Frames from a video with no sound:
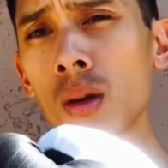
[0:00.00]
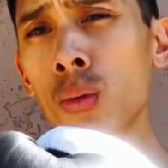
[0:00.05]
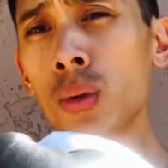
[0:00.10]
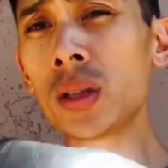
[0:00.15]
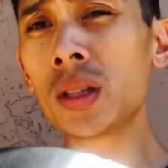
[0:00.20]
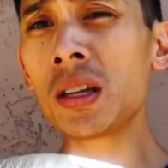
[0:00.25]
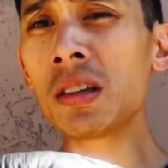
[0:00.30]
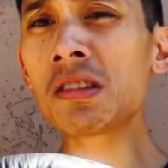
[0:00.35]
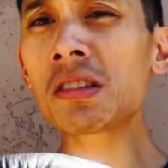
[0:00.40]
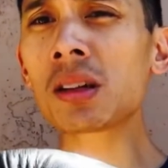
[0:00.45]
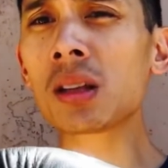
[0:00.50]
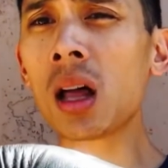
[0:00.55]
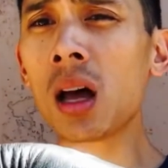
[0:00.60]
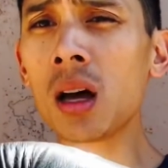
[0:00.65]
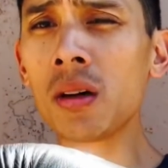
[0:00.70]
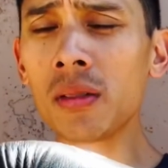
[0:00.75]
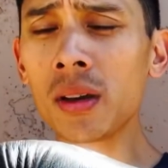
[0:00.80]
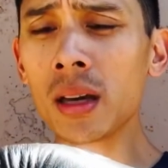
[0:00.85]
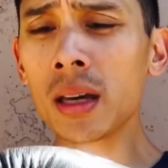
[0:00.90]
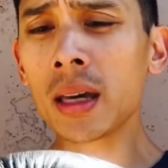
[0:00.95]
With this
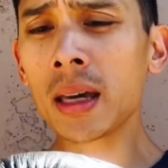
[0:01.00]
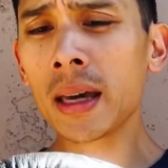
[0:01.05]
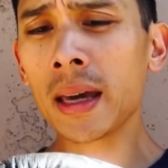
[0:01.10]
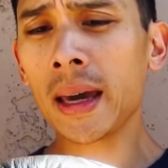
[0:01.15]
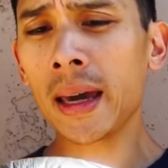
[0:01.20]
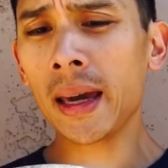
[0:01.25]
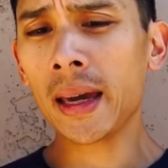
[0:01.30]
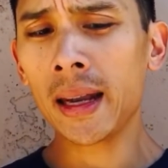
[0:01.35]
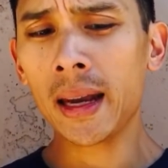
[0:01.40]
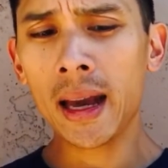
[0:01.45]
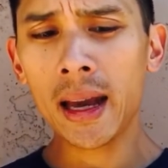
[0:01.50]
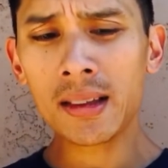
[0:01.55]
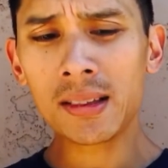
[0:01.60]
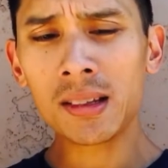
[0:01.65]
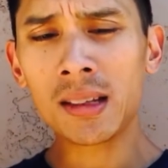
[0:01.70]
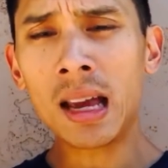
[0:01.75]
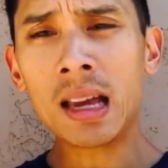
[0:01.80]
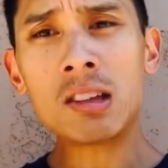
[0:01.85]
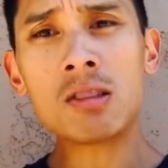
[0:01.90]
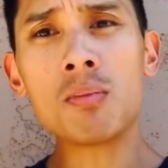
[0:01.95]
glove, it has
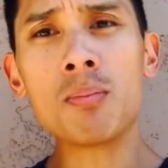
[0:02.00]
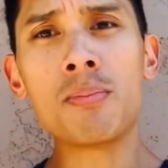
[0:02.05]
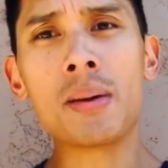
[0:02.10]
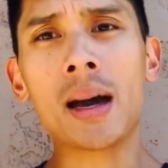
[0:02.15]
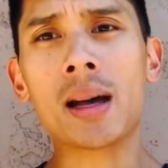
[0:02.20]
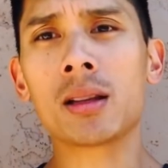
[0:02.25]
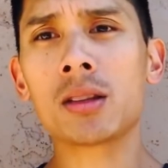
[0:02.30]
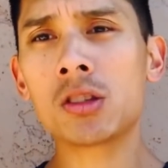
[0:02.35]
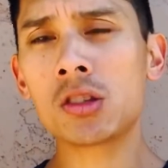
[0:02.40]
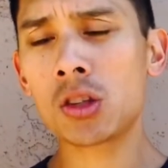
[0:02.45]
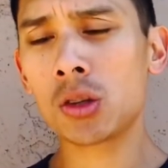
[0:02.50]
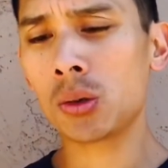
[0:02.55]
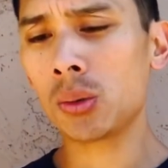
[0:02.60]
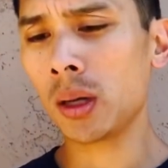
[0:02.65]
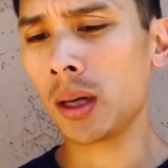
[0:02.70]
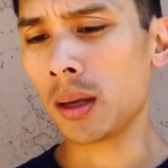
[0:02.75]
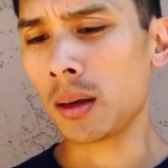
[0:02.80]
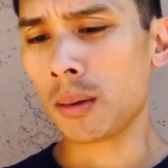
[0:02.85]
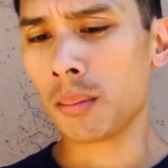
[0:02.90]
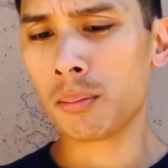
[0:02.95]
a nice balance
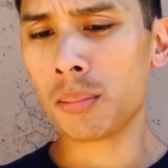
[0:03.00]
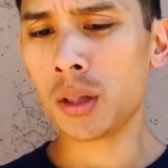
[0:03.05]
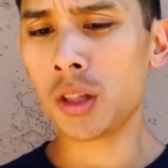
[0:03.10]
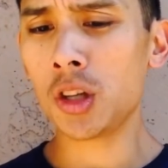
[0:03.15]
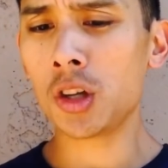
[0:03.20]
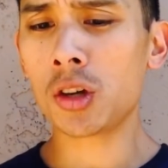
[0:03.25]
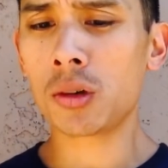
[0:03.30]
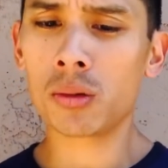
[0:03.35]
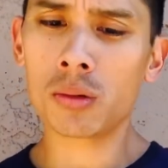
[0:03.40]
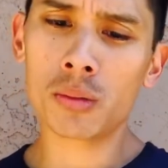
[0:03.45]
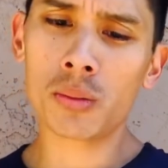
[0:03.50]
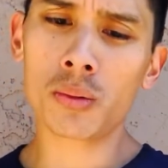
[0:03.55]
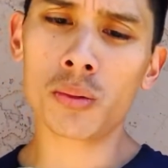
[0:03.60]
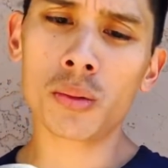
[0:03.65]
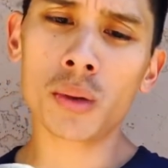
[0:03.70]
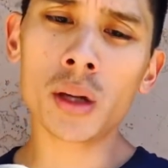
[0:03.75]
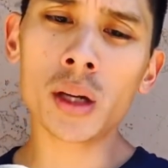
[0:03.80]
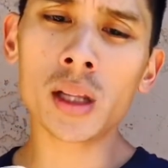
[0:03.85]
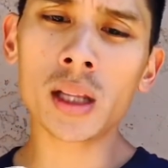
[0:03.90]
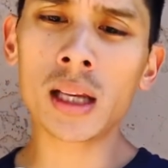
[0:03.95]
to it, but you
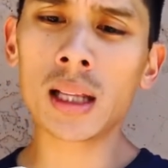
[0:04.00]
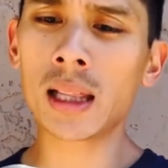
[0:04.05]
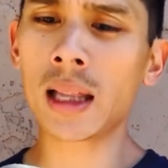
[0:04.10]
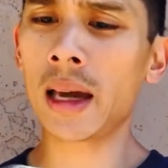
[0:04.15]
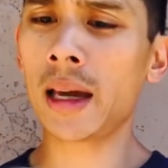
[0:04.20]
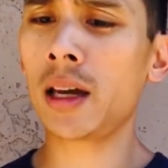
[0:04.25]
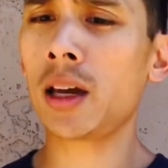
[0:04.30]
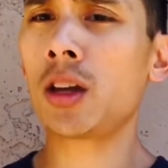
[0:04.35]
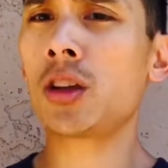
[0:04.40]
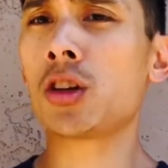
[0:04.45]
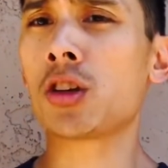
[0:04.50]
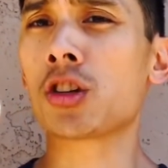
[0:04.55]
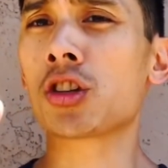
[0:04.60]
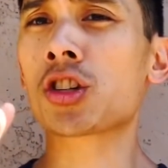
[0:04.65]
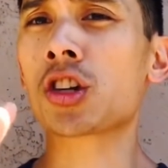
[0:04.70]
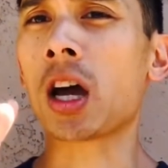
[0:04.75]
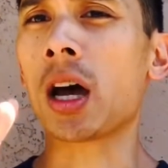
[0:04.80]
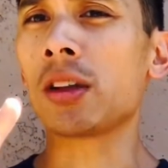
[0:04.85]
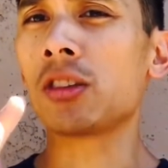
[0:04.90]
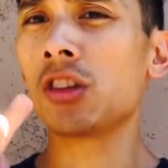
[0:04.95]
can really lay in your
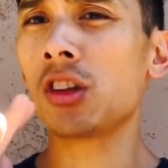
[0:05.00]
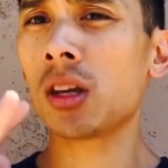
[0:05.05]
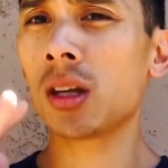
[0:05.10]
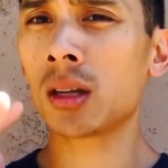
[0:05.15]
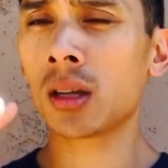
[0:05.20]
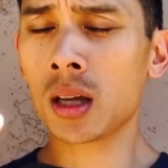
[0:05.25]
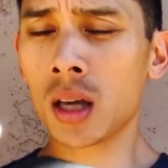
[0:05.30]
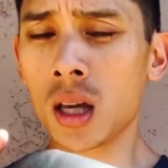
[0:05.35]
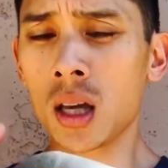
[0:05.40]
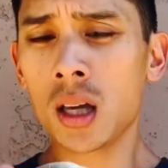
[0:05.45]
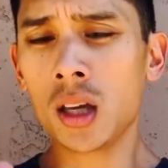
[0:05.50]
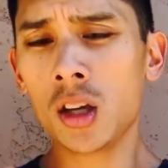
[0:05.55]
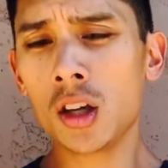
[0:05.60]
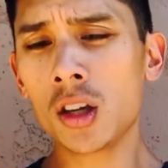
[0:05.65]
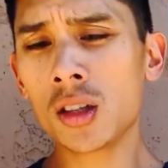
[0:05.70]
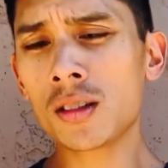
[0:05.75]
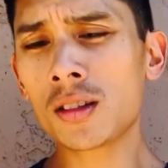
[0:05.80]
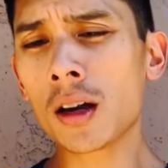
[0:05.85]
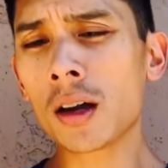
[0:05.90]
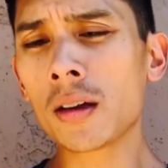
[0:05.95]
shots. You
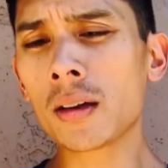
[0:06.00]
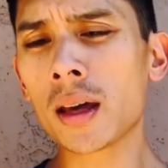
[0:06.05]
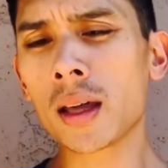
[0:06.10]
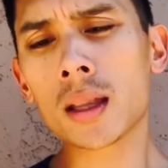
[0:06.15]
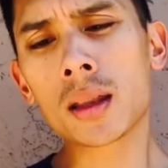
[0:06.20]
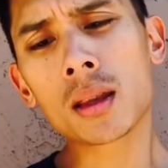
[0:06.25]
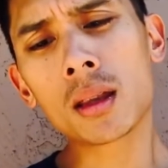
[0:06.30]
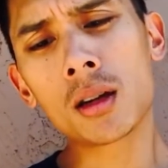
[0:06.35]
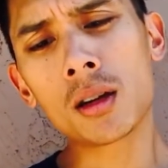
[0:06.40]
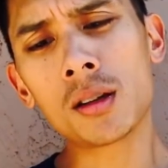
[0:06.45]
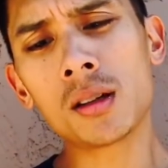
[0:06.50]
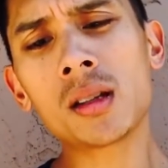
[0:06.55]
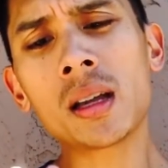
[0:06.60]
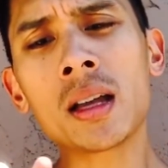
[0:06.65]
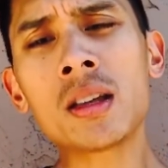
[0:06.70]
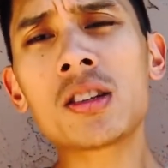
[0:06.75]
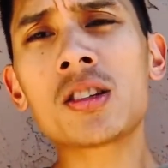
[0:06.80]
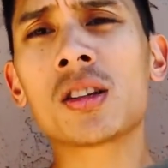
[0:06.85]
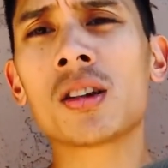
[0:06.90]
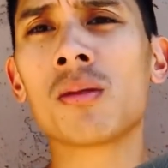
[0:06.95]
can tell that their
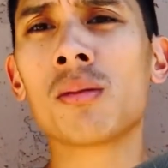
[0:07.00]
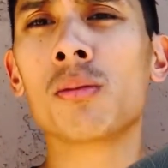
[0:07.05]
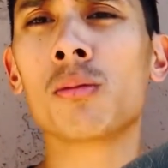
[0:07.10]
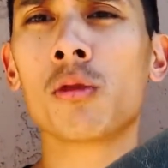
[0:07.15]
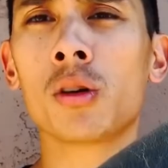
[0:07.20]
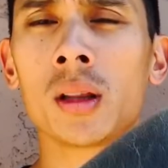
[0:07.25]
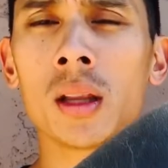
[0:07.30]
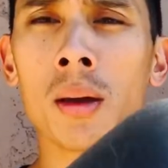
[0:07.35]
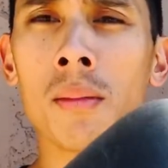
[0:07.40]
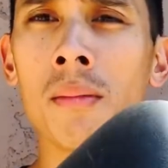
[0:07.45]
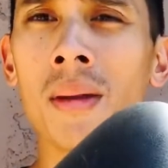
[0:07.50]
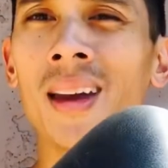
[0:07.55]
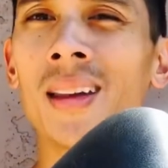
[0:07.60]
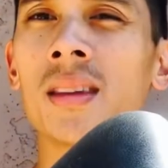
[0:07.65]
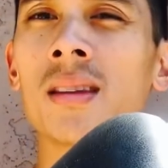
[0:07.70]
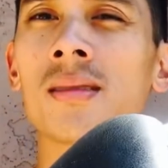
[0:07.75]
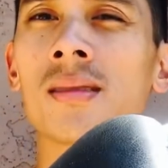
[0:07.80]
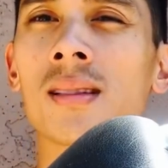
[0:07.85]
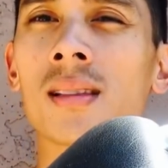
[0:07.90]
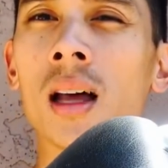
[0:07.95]
intention of when they
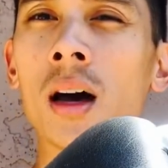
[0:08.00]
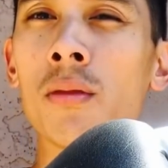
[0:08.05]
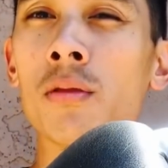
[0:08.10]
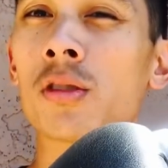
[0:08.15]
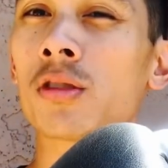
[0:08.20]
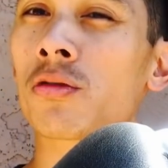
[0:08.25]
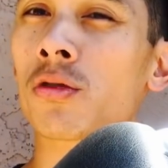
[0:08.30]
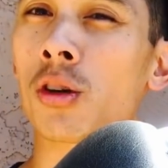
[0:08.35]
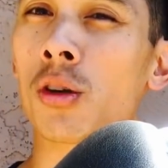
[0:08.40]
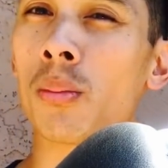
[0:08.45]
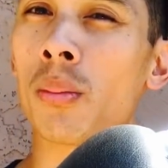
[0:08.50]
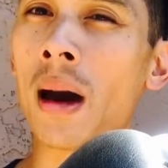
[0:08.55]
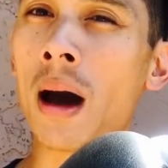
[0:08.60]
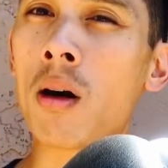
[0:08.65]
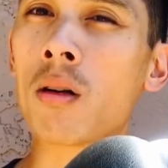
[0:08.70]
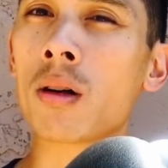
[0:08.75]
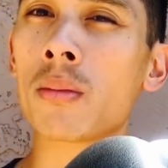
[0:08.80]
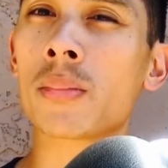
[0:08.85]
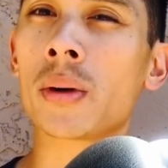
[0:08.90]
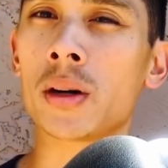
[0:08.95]
made this glove was for
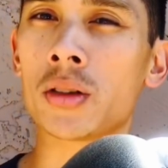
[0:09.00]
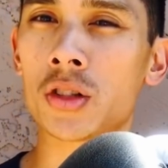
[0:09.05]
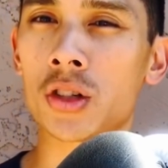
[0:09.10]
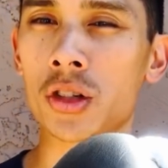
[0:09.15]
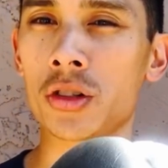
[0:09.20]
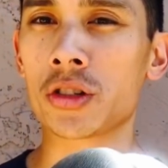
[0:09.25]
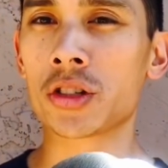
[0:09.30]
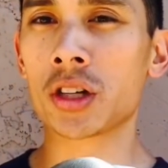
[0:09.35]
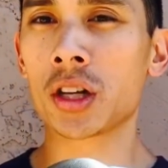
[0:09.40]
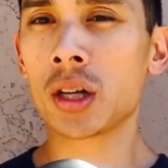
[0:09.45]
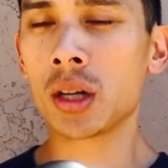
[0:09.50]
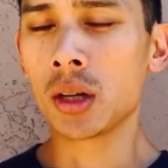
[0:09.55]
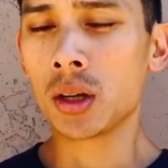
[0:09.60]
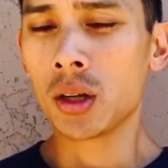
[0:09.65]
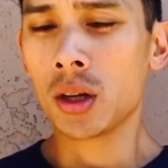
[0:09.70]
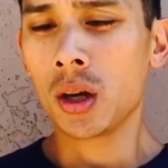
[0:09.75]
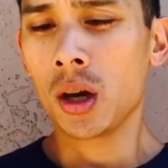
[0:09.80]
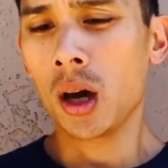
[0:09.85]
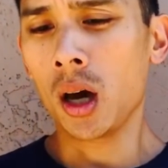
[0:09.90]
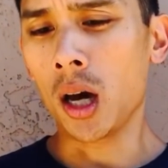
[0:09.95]
power punchers.
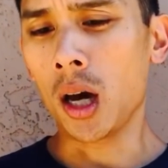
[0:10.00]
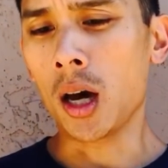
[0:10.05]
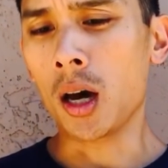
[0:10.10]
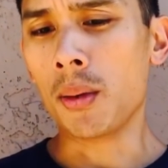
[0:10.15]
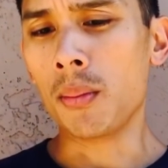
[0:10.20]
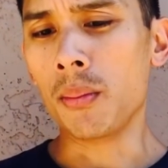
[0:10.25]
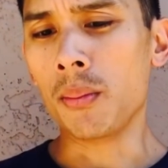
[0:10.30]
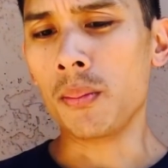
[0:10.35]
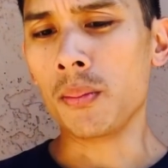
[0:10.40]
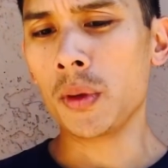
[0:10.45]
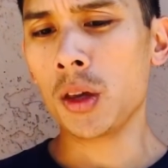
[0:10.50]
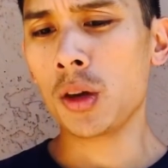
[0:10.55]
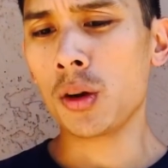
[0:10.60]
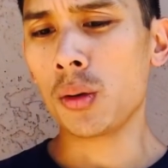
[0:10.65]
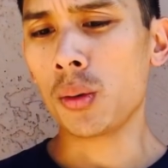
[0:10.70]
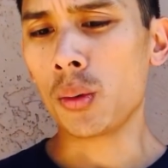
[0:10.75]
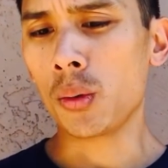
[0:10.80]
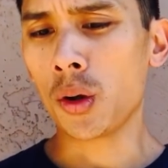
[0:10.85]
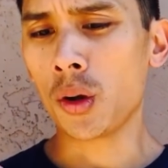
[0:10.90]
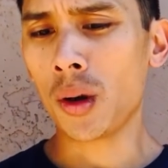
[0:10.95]

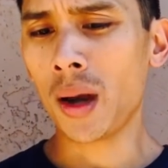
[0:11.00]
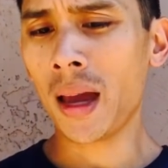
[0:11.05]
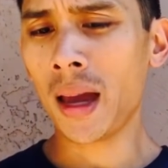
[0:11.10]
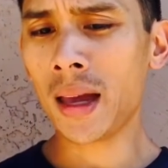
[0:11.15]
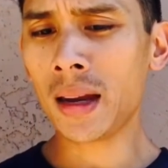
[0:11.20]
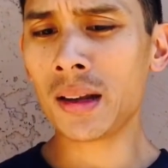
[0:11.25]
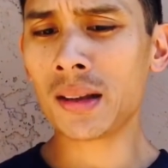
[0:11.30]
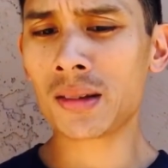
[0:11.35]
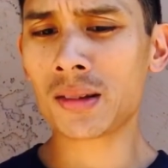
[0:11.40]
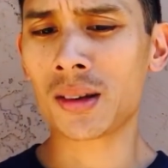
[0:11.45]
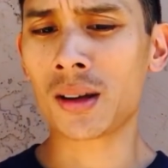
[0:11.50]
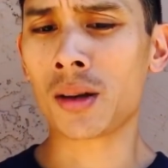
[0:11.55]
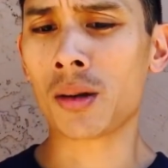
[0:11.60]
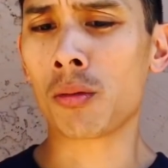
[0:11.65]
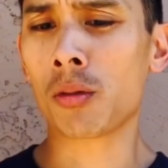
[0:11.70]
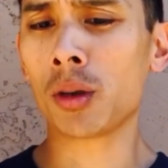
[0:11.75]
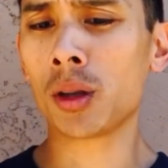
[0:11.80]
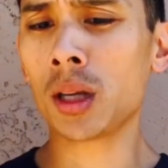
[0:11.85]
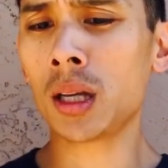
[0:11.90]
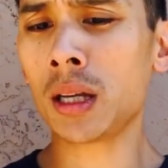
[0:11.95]
Your hand is in
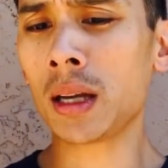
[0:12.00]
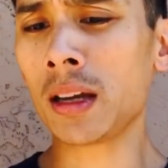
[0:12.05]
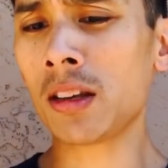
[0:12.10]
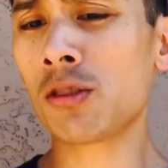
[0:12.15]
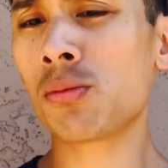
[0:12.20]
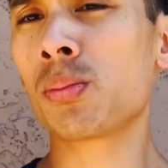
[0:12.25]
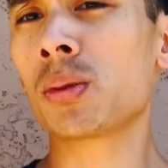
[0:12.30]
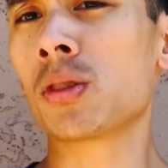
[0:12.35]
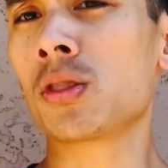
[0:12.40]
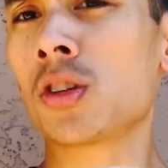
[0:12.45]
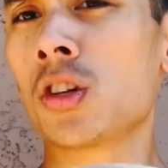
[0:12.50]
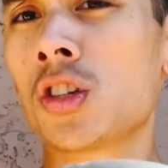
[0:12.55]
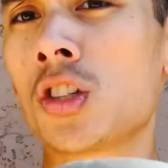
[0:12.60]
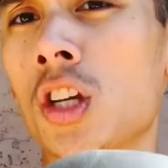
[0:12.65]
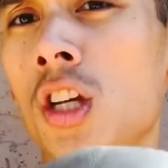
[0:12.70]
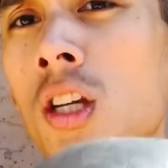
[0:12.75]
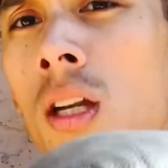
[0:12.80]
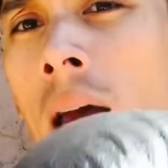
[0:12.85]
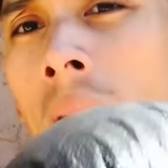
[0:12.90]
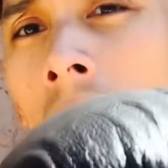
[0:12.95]
a really nice
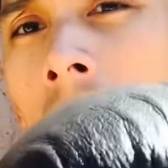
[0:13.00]
position.